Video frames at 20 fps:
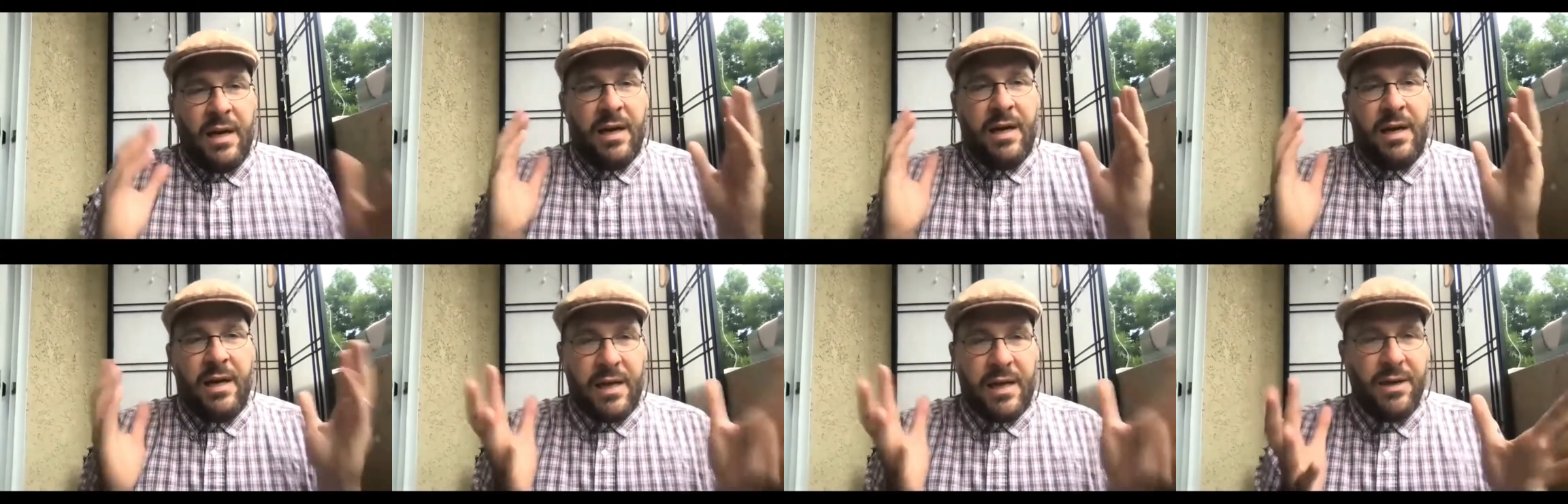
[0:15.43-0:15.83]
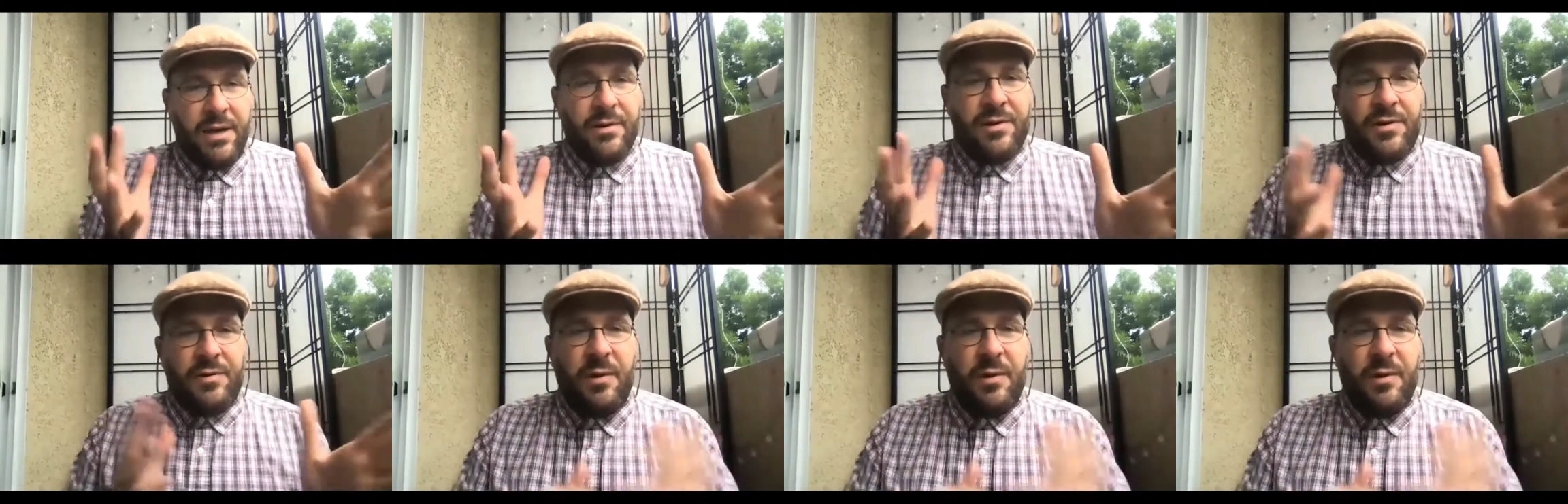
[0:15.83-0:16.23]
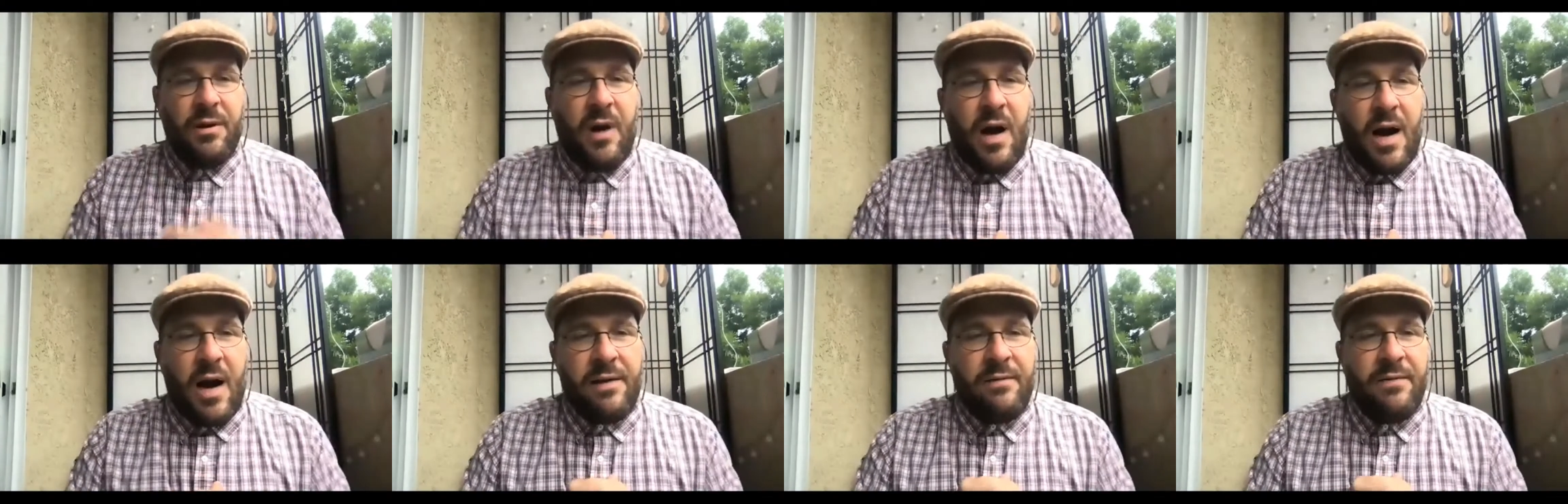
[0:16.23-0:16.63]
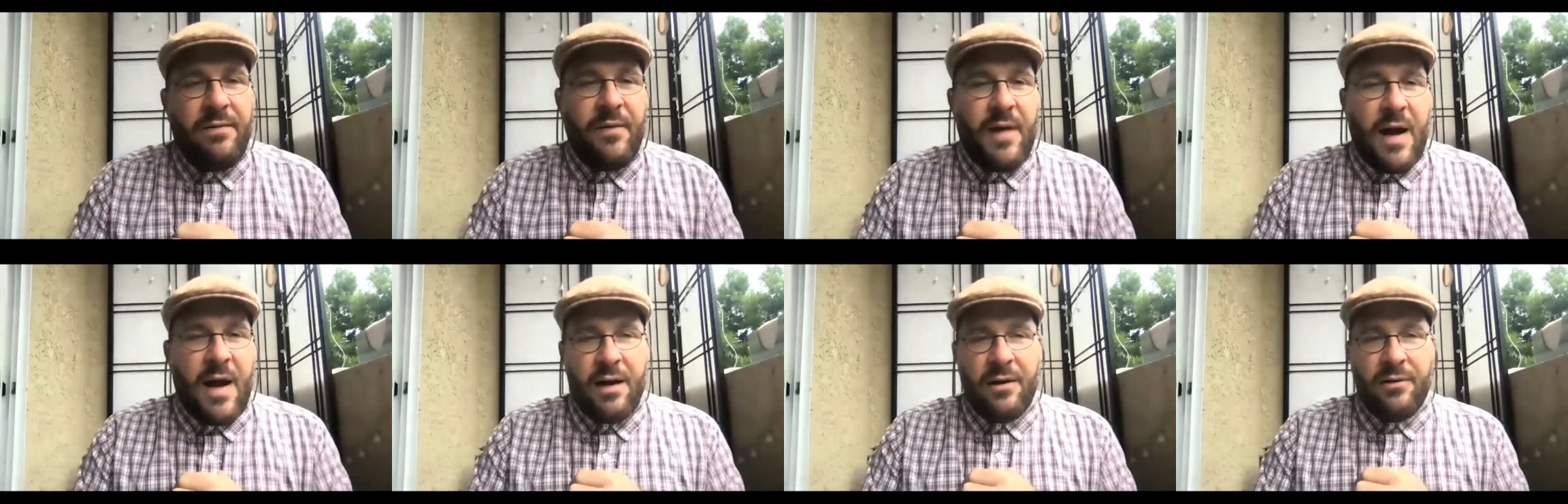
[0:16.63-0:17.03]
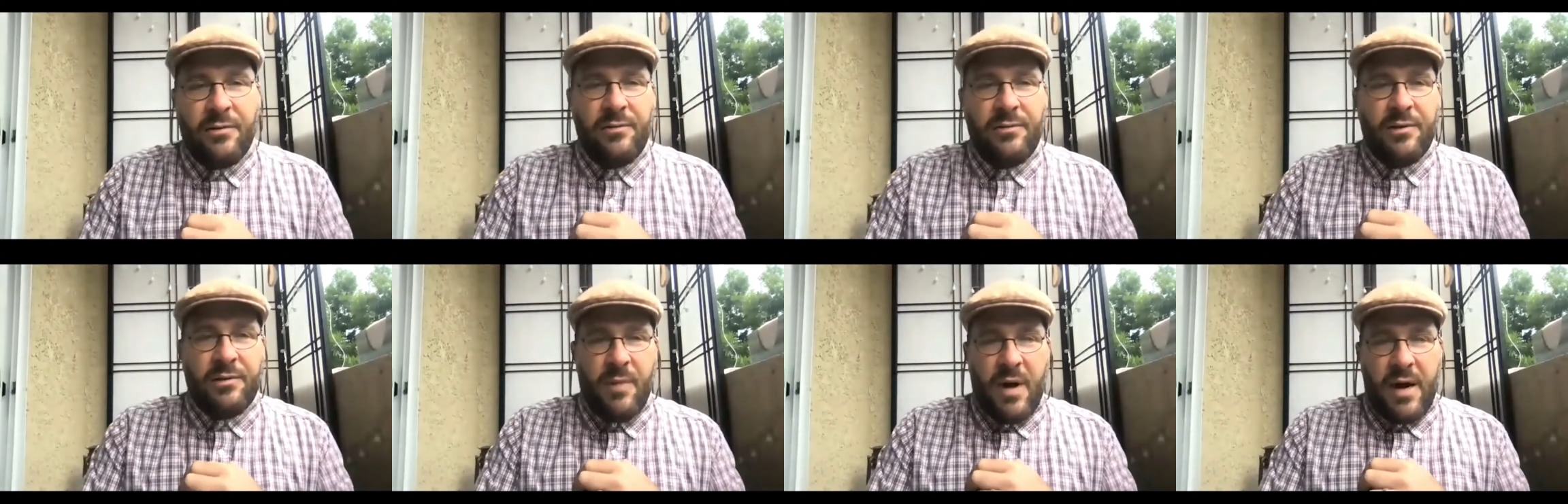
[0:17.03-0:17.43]
Here is where I
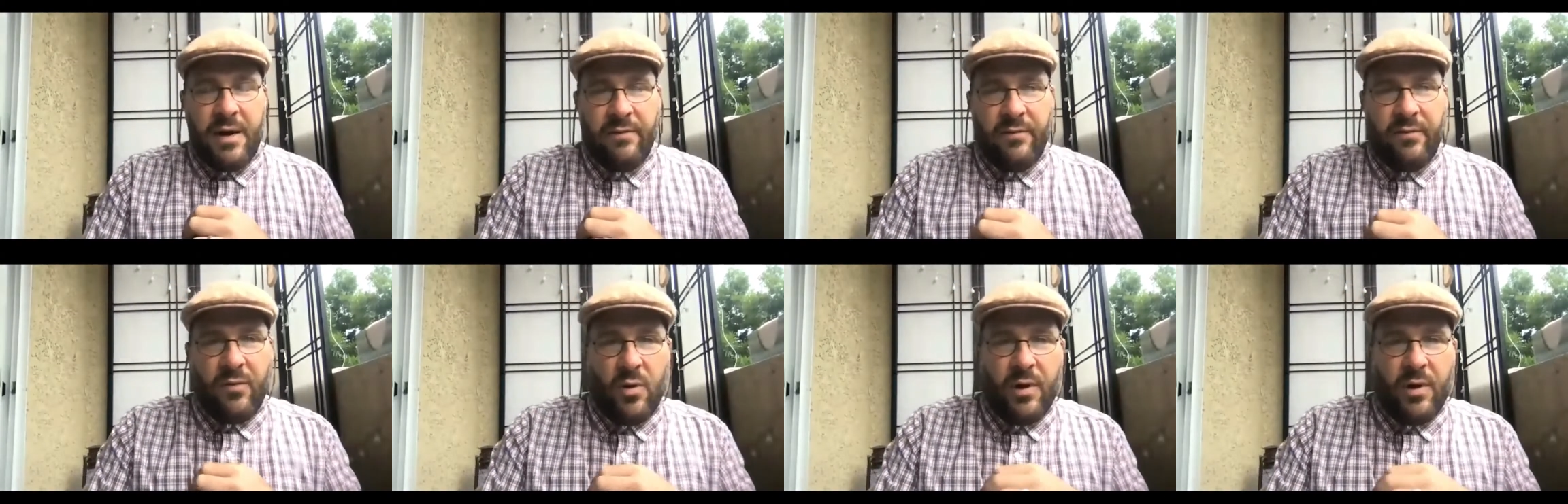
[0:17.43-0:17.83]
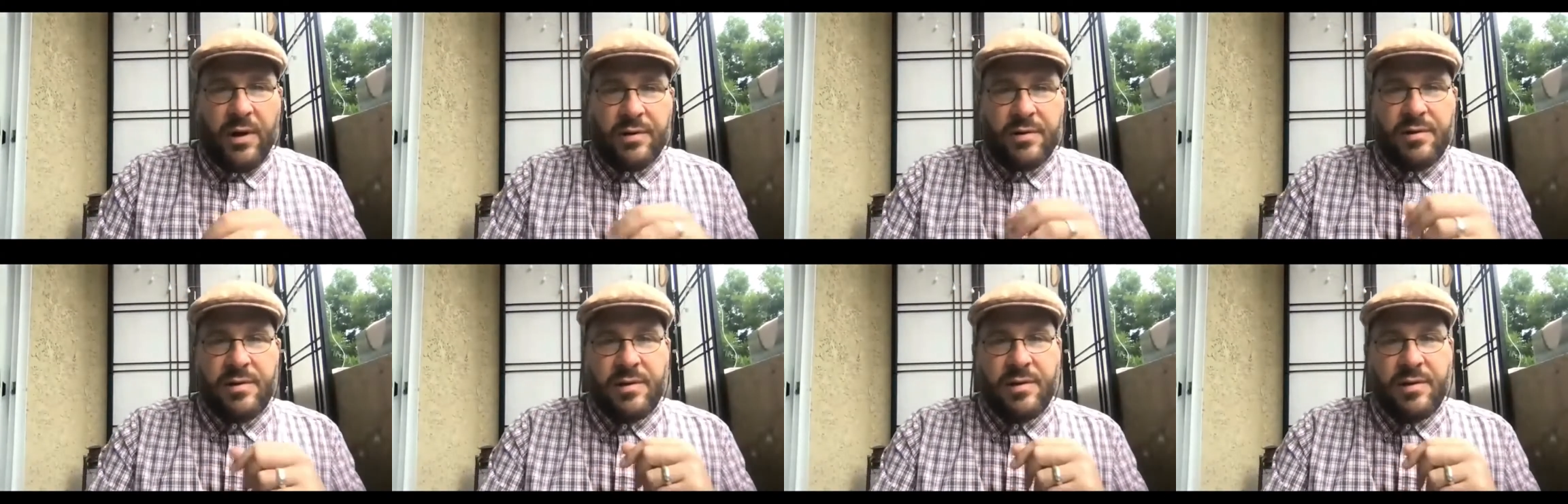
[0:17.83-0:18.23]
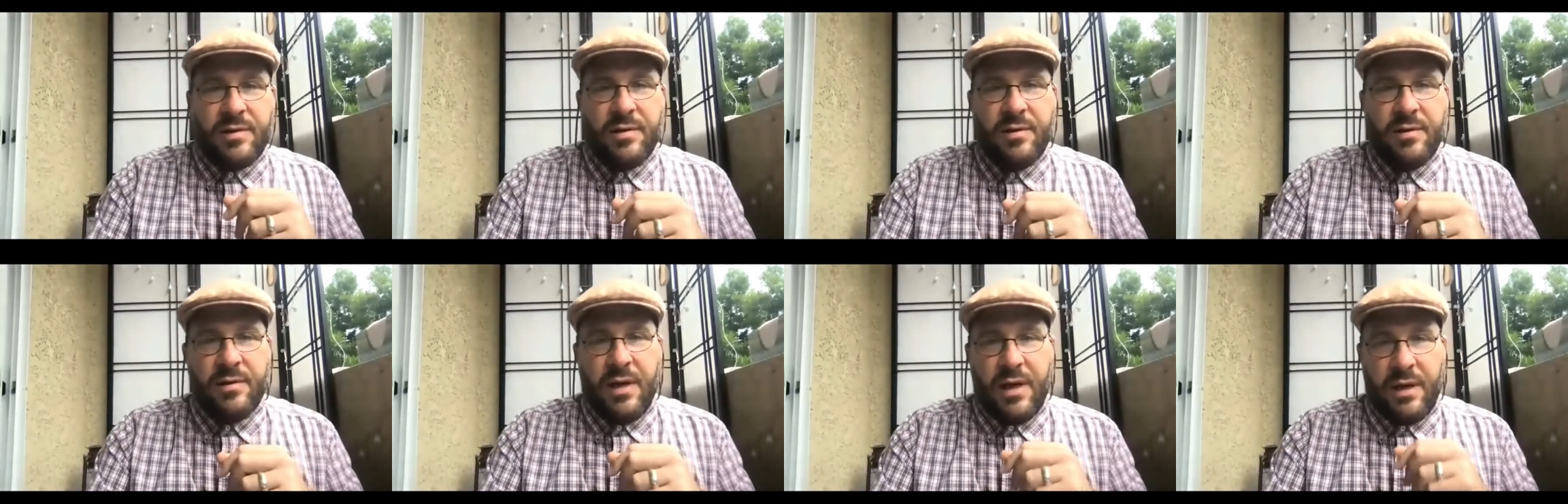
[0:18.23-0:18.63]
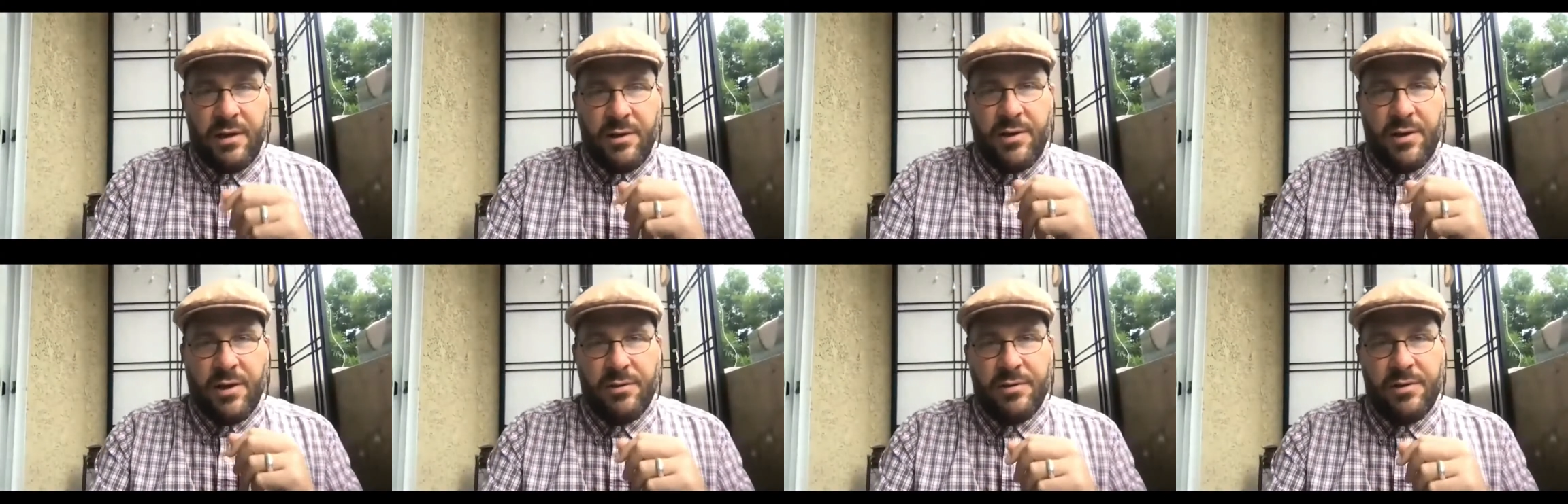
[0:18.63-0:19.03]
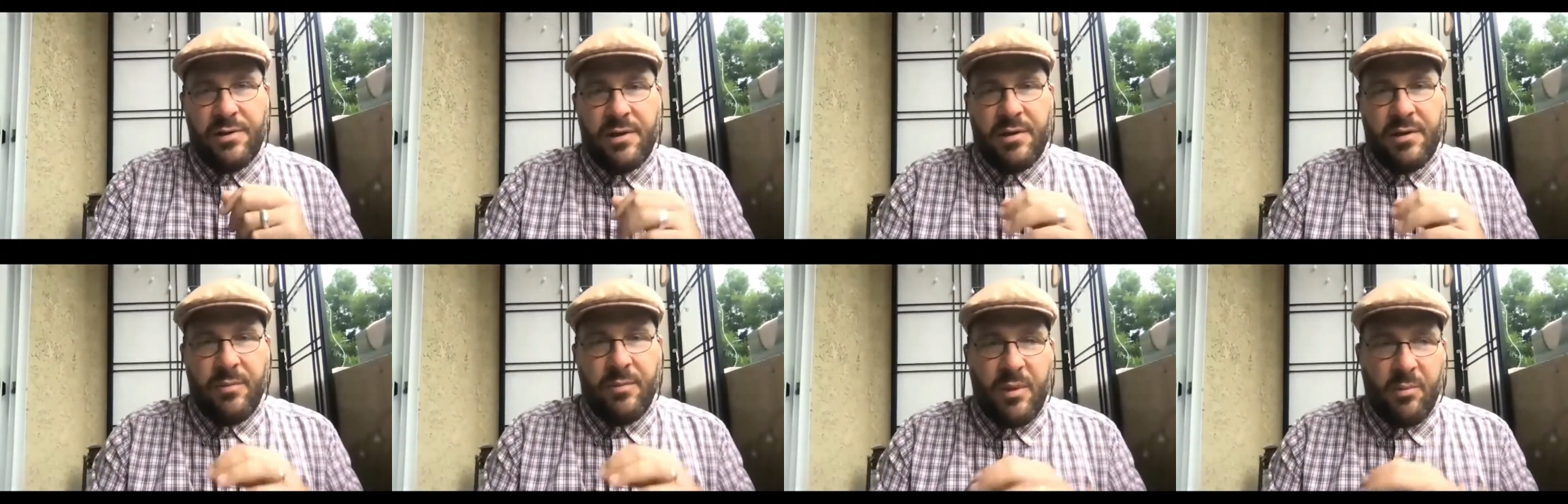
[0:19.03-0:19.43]
found my voice and chose
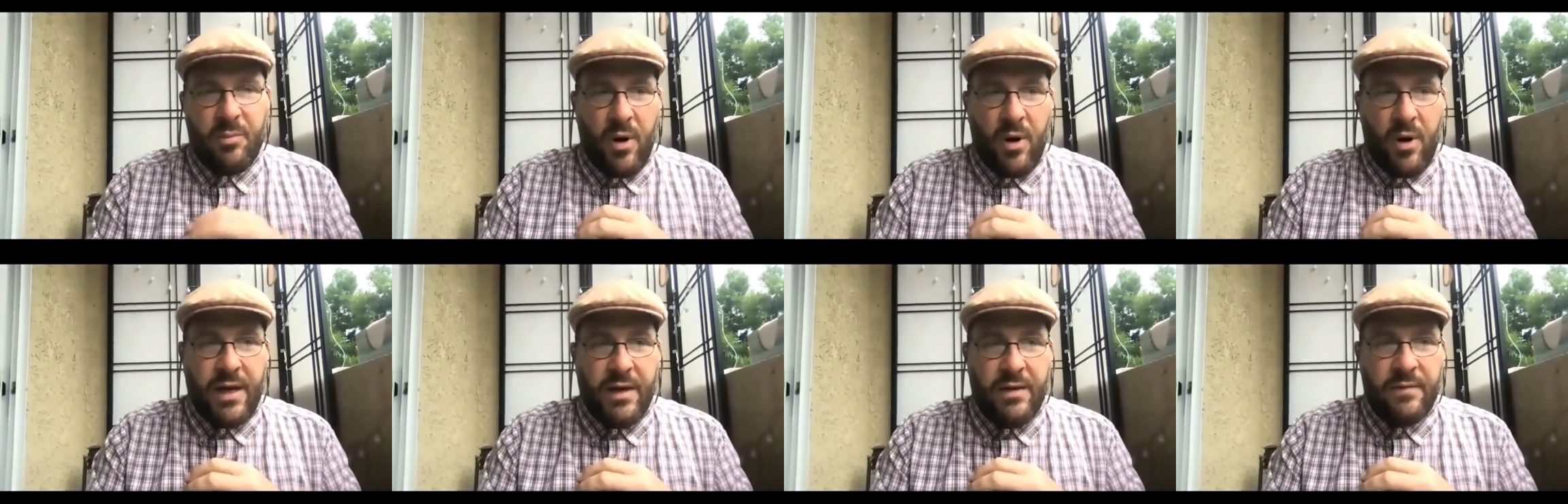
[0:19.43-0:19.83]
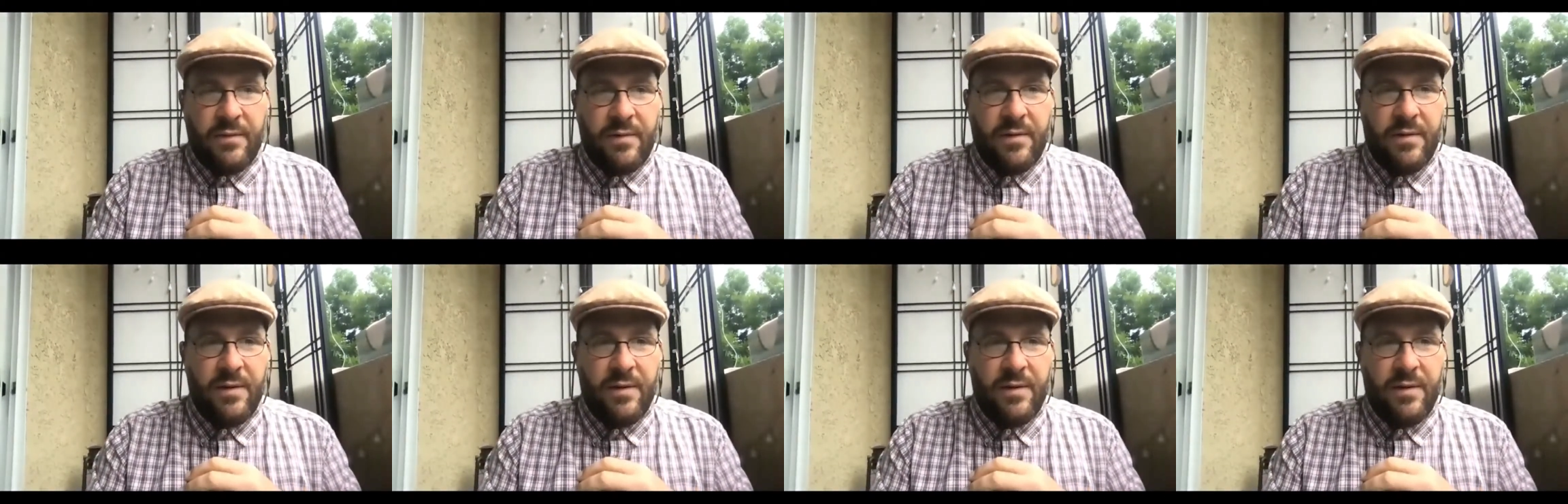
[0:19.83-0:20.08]
to be brave.